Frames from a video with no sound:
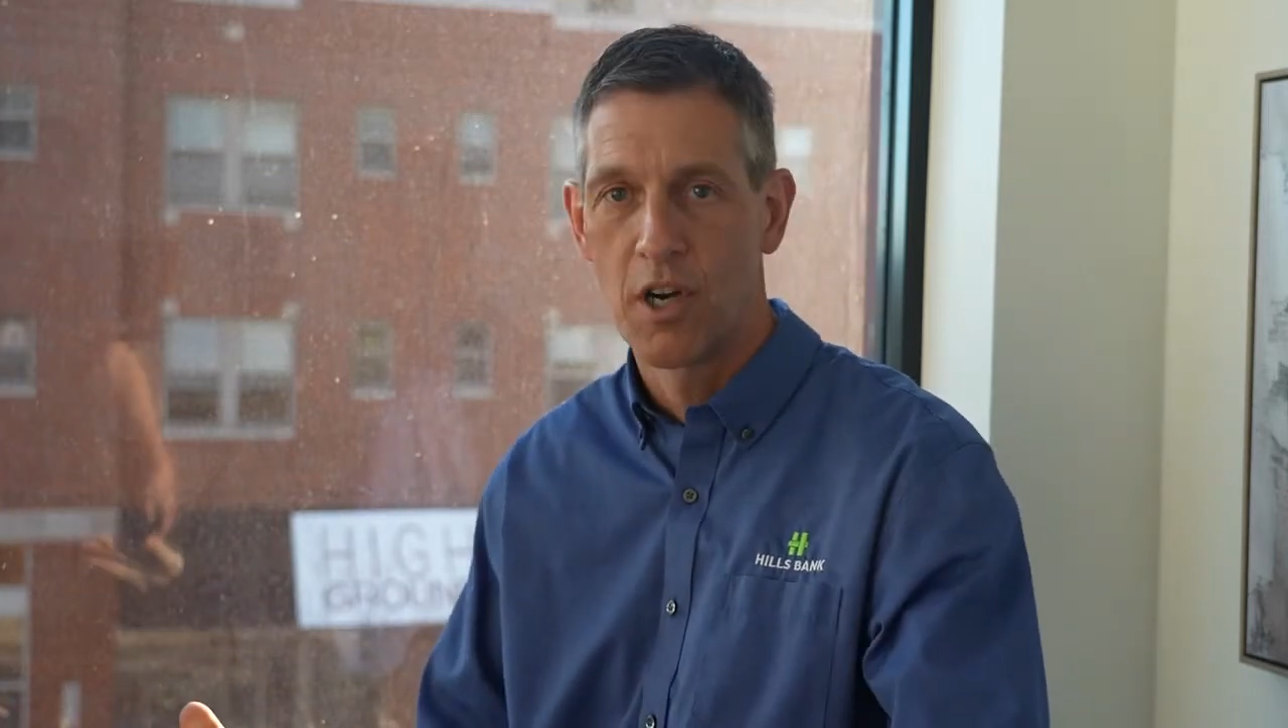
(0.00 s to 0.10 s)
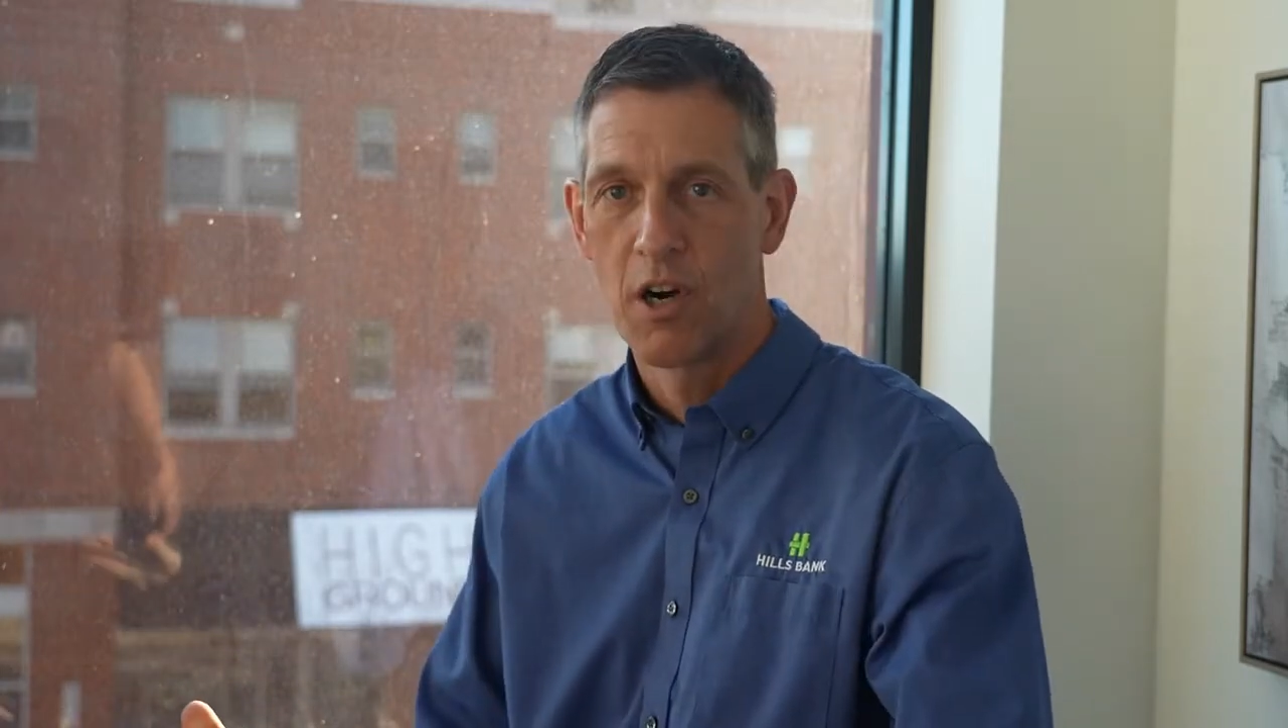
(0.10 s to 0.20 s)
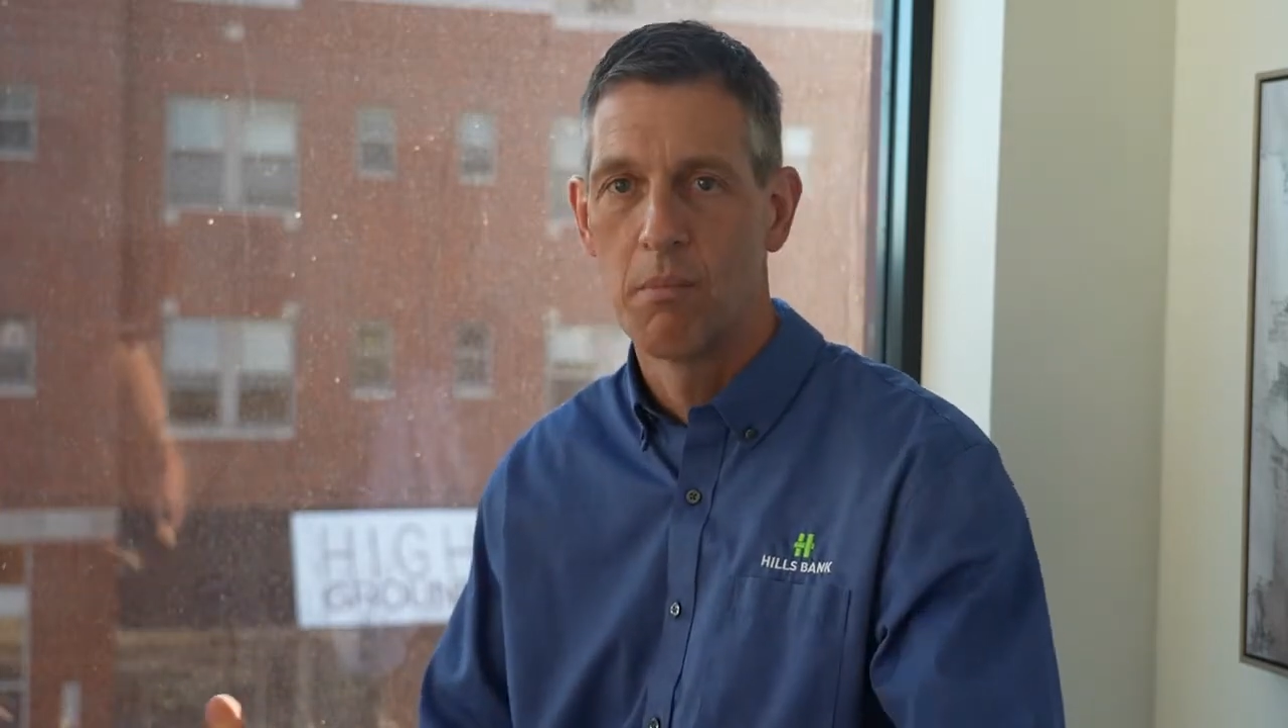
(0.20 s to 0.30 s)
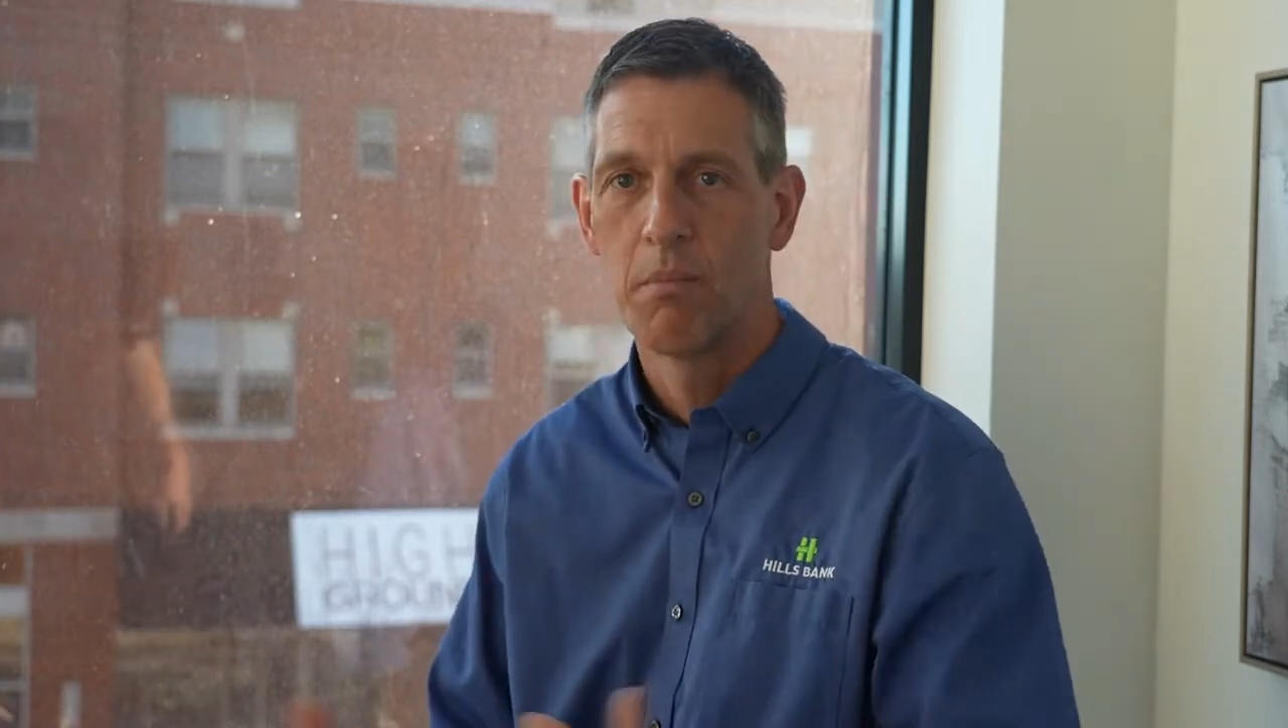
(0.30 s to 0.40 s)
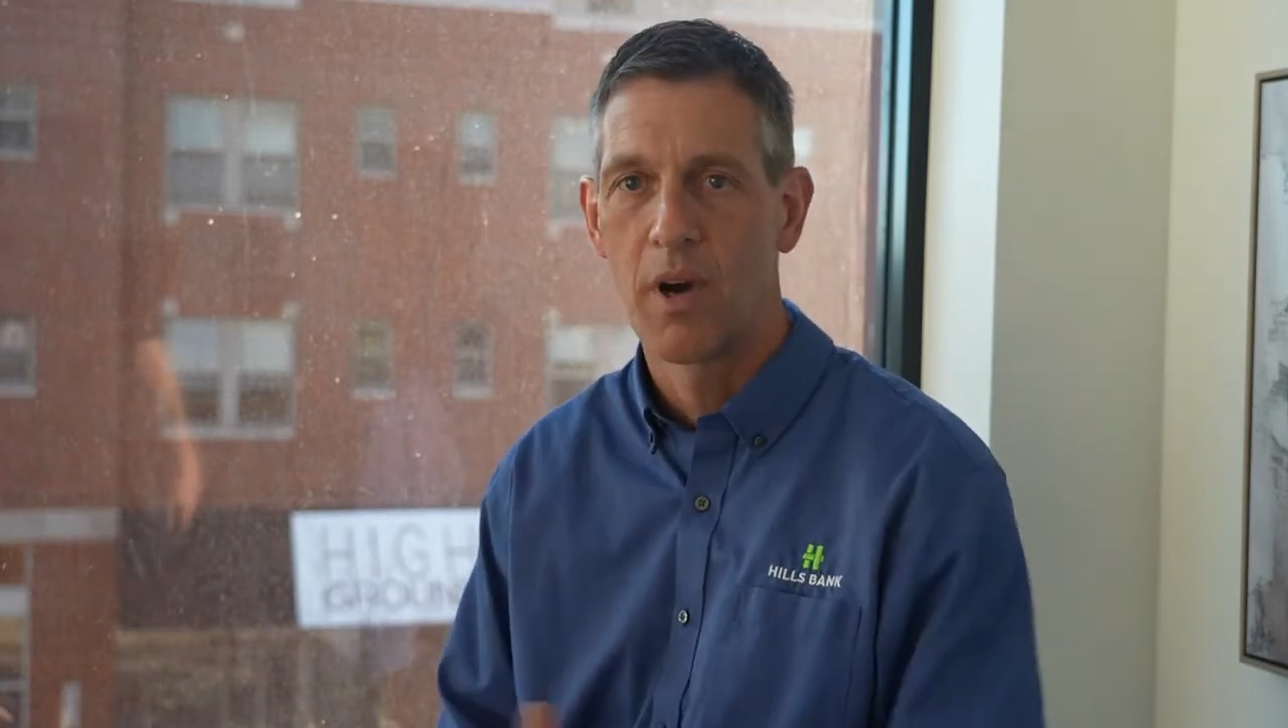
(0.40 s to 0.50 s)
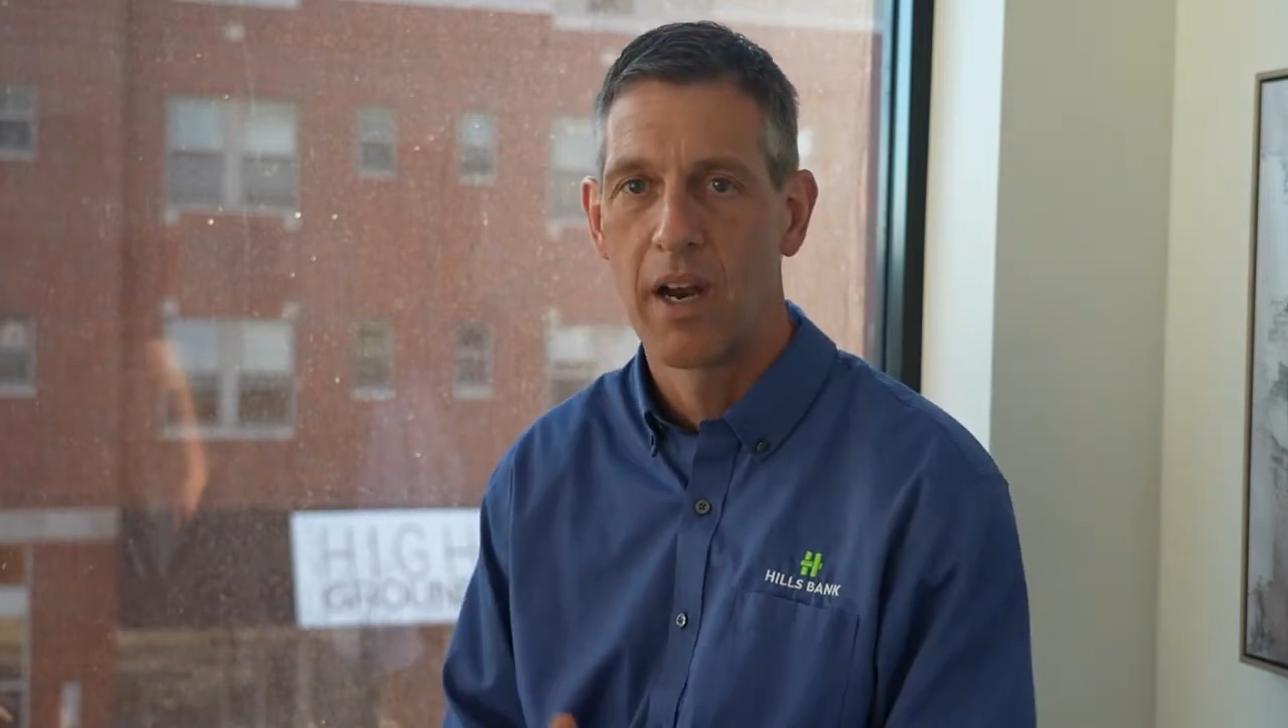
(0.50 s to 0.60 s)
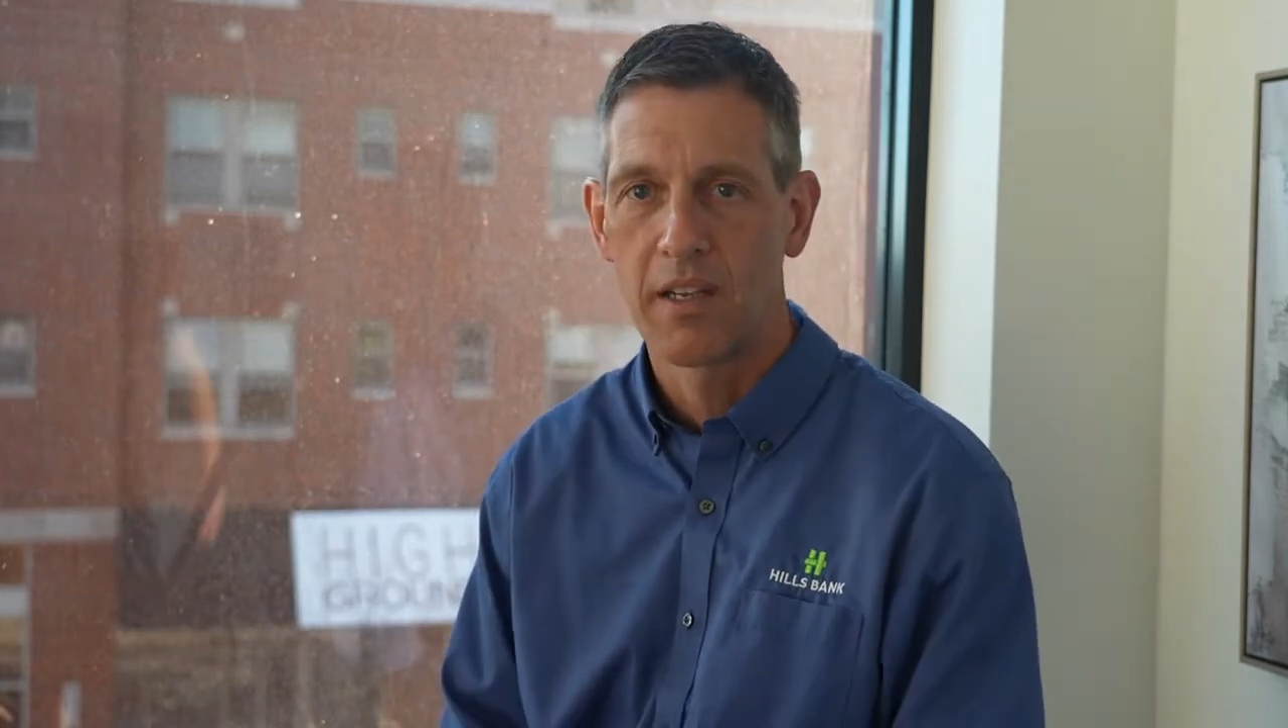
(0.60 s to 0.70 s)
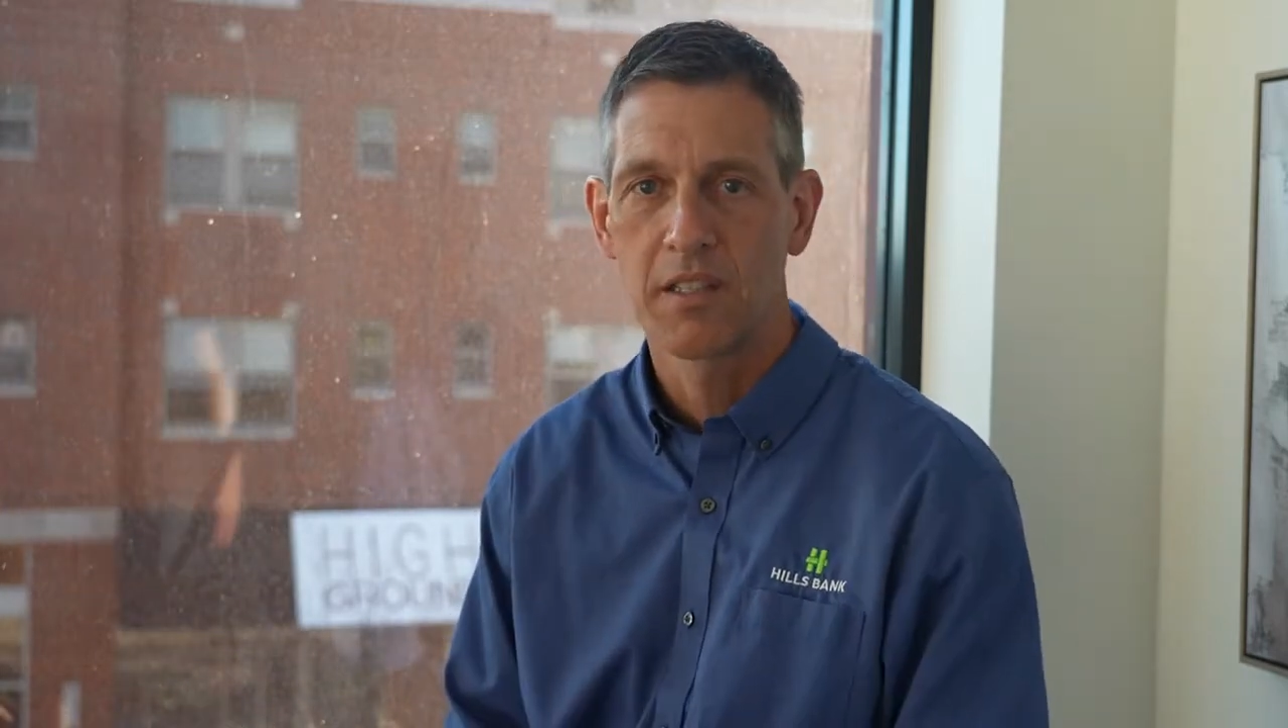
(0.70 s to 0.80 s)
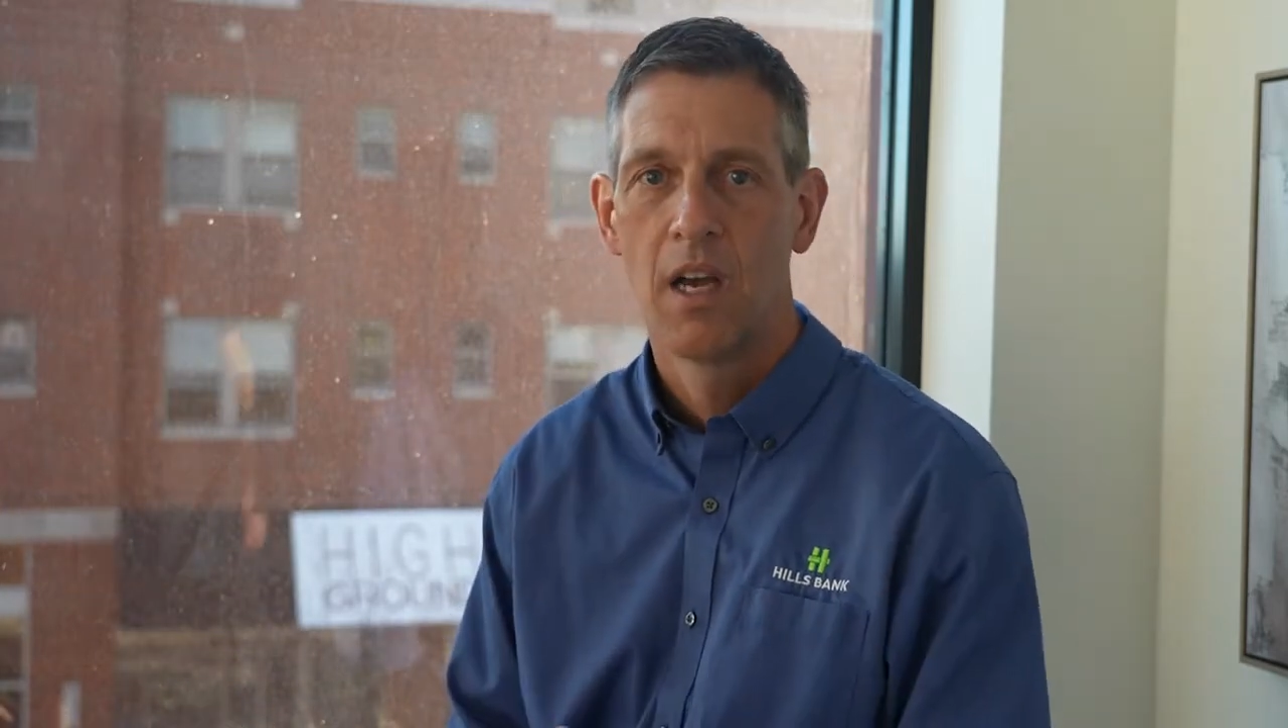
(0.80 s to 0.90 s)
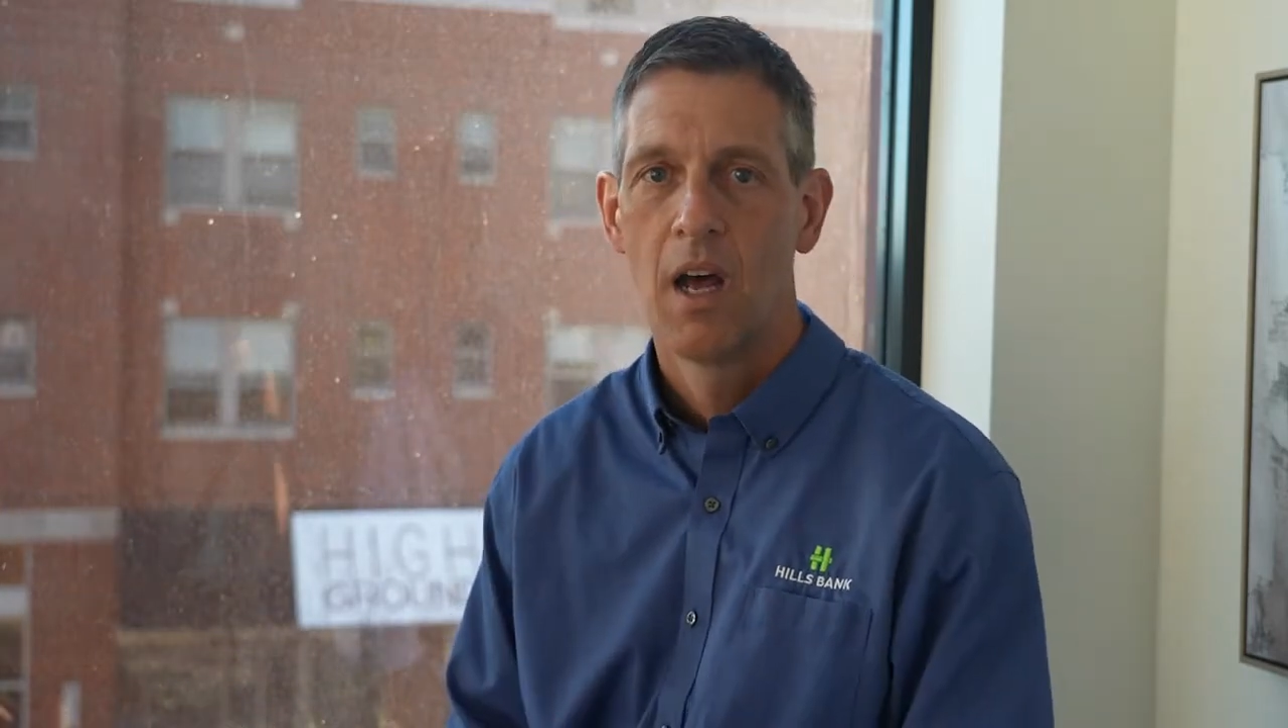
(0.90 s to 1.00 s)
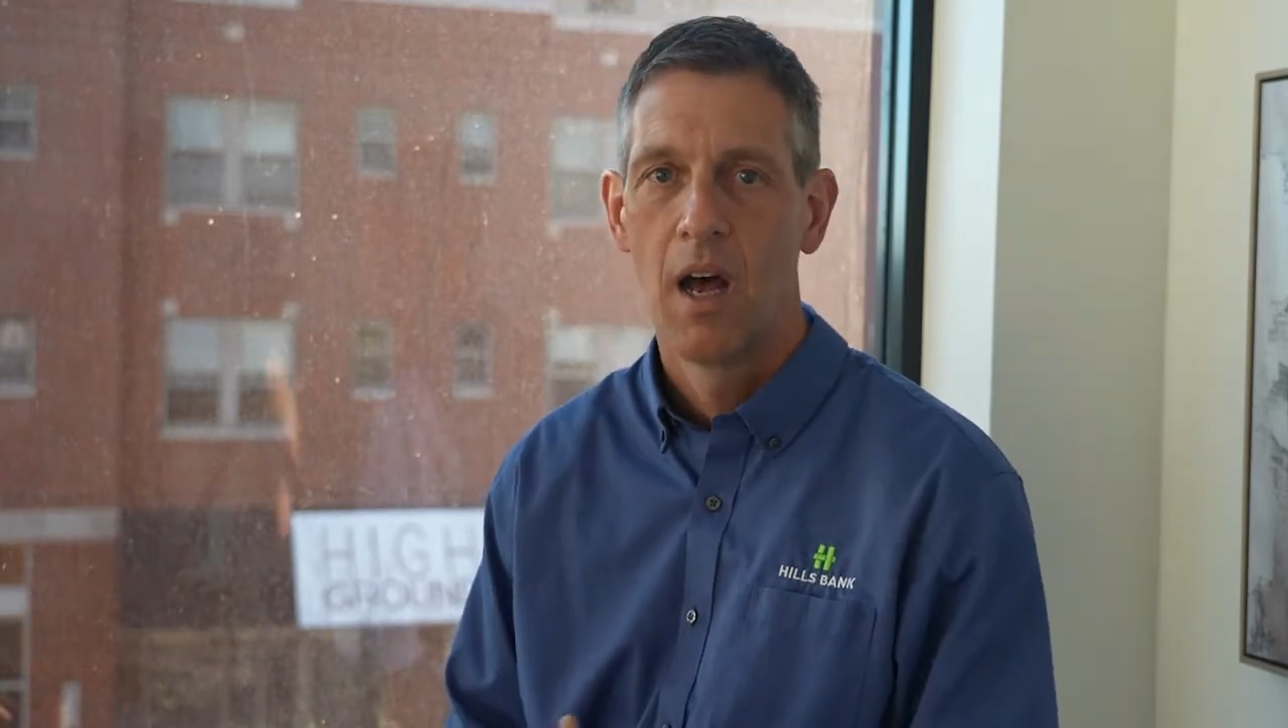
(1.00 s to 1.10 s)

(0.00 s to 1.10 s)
ARM products.